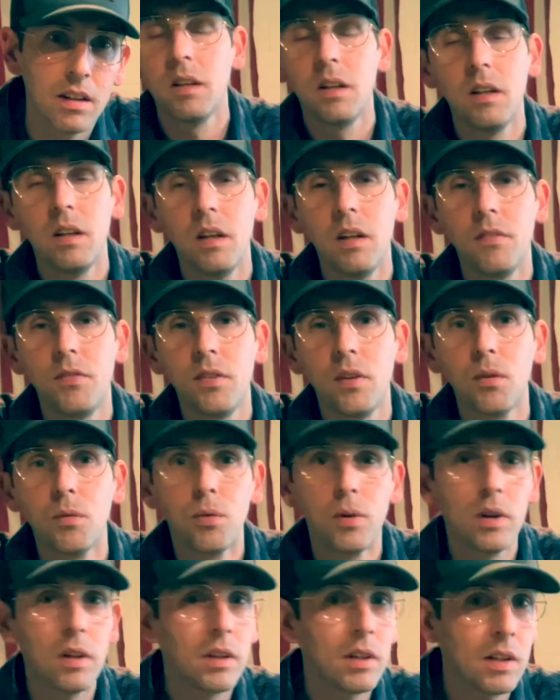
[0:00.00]
If you
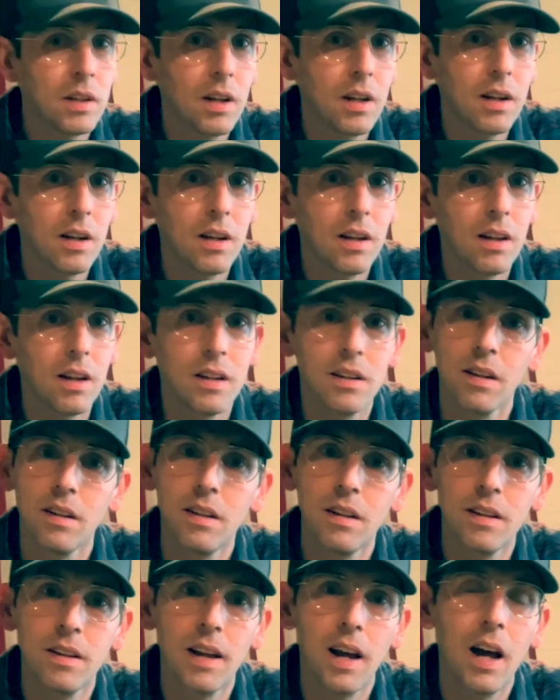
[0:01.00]
really needed it and you
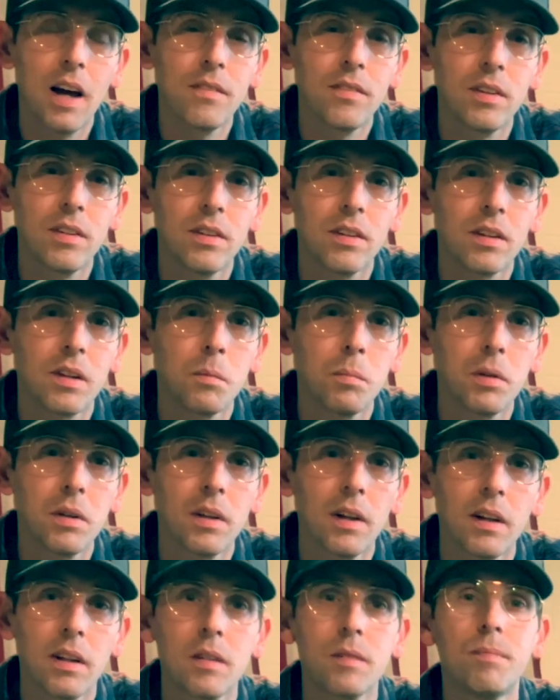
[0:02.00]
didn't have it, you're going to be
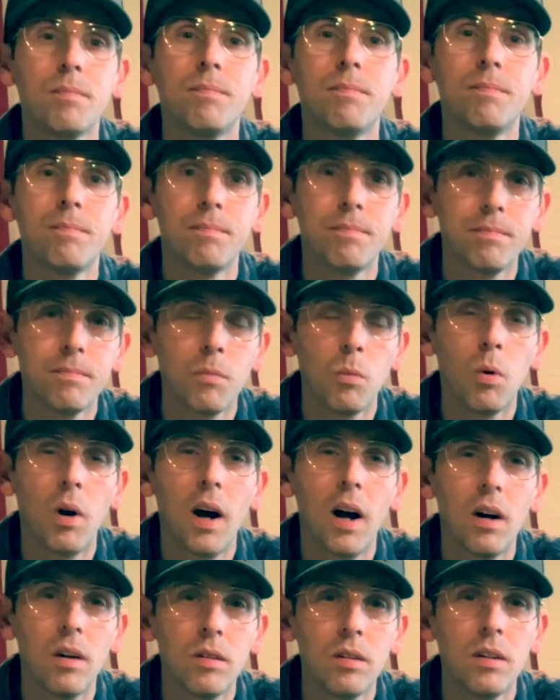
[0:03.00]
like,
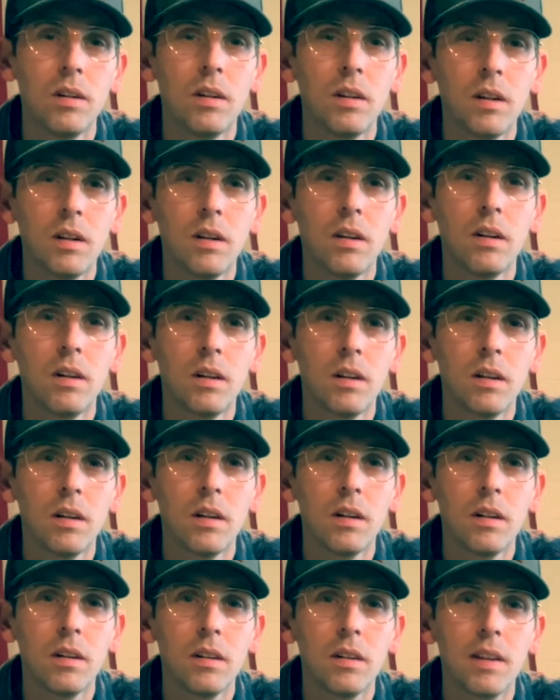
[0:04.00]
wow,
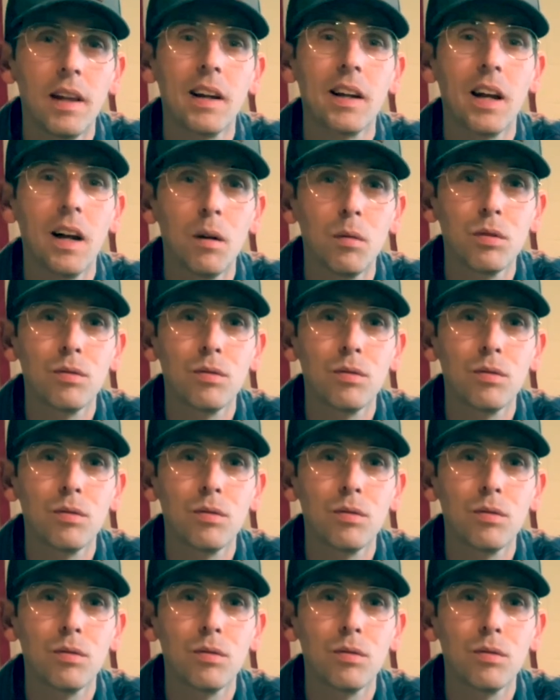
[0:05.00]
that guy was